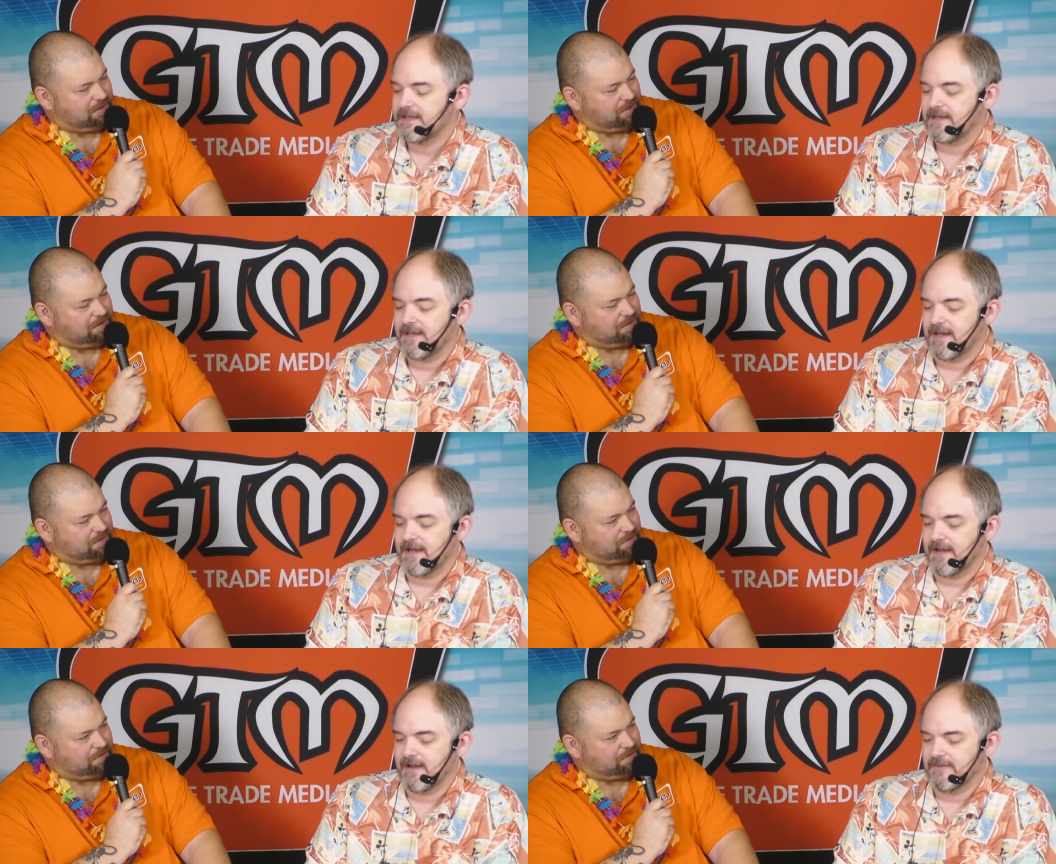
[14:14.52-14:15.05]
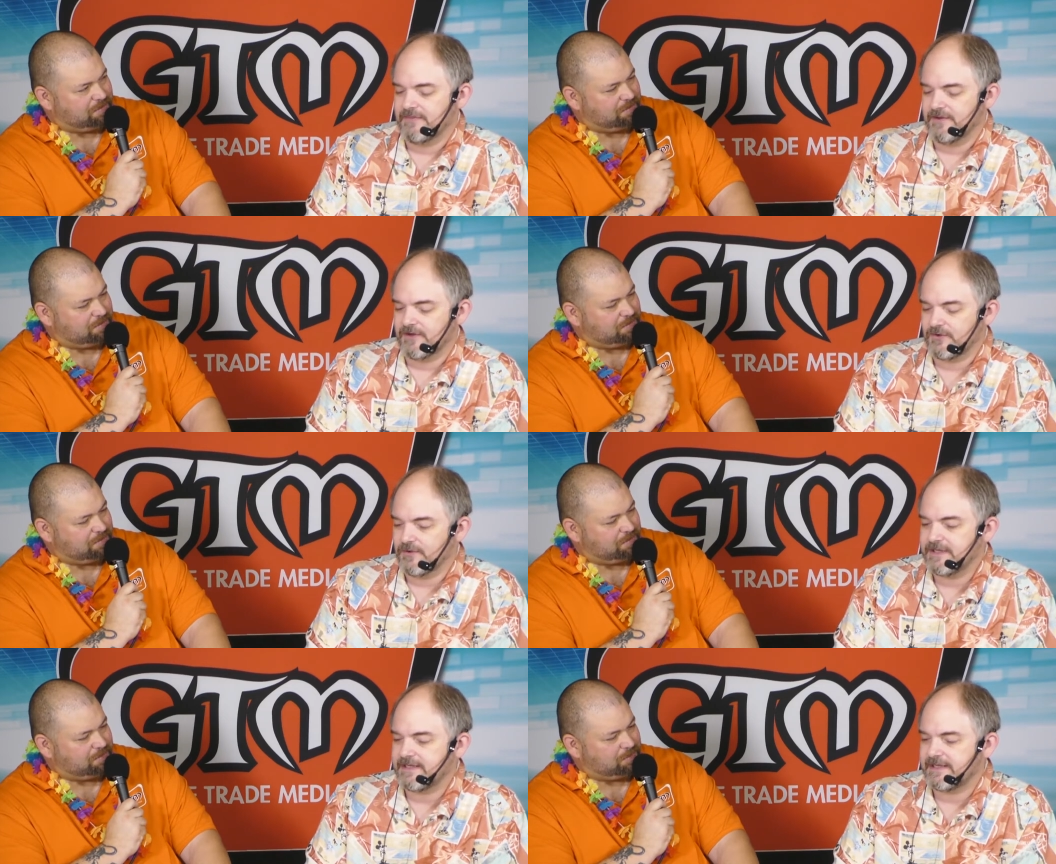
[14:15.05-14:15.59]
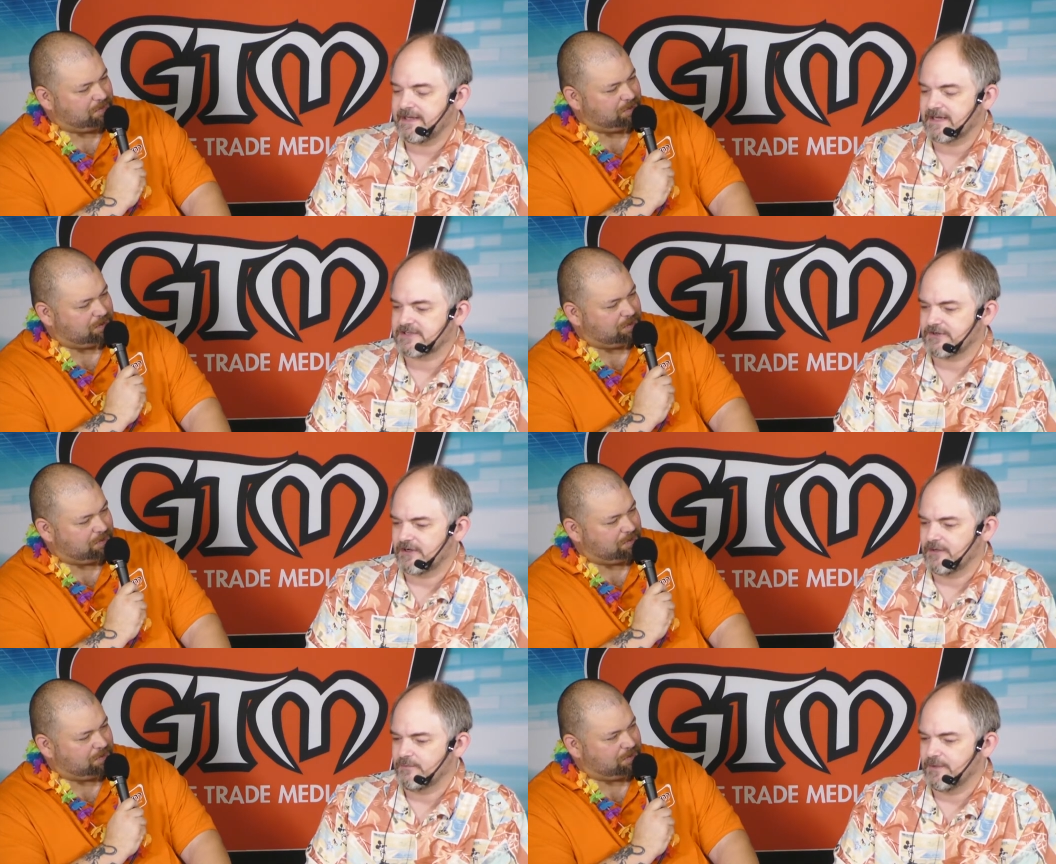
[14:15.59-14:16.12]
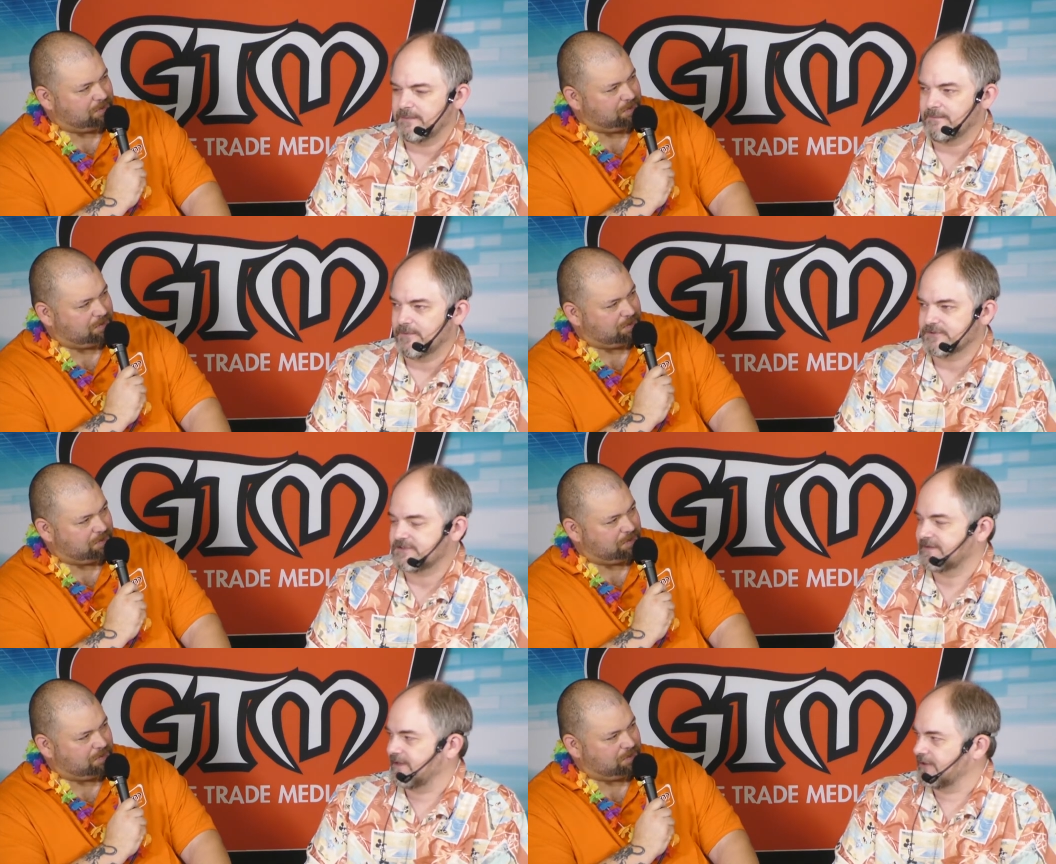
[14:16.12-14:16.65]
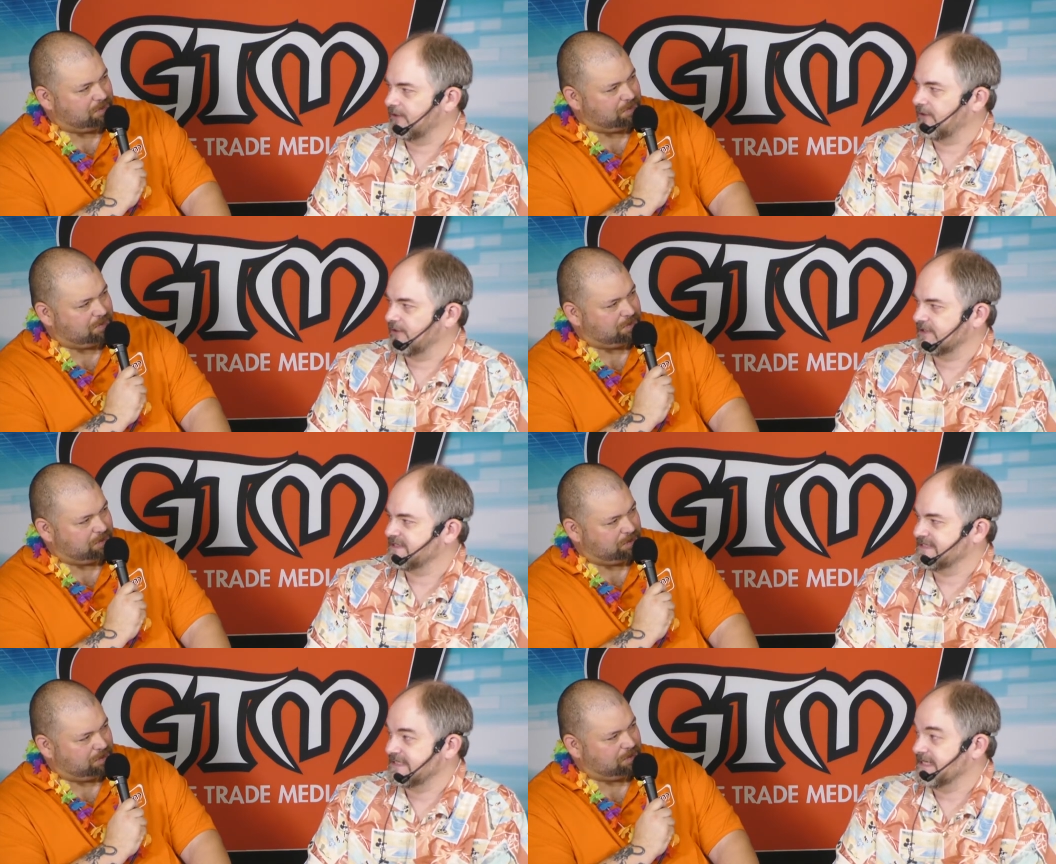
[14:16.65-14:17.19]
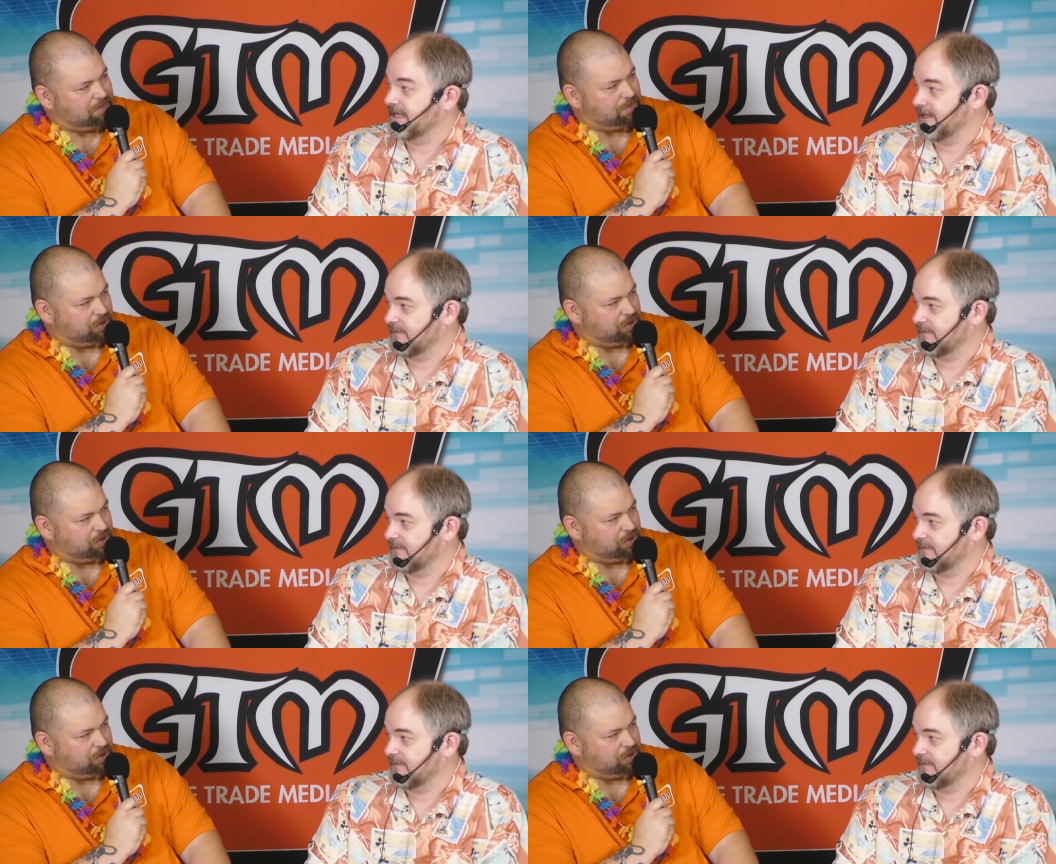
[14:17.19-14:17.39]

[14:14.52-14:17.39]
Speaker 1: Uh, they're going to kickstart it when most of that art is done sure.